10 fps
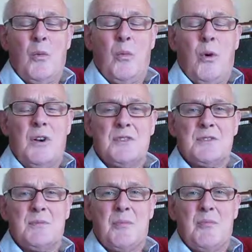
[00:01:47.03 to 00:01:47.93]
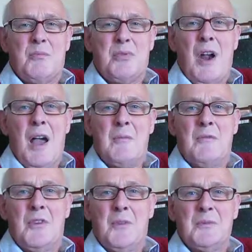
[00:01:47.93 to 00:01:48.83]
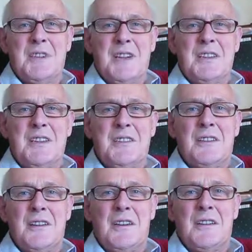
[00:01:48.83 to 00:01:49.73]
was prime film technique,